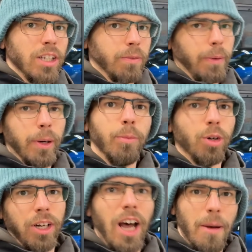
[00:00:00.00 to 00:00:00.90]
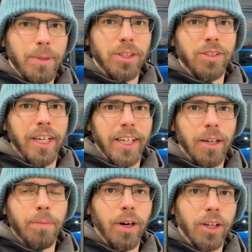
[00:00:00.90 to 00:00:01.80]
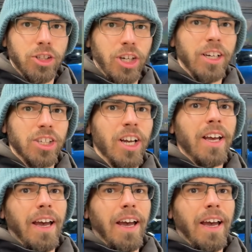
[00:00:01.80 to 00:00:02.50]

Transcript: so we were more than happy to take it in part exchange,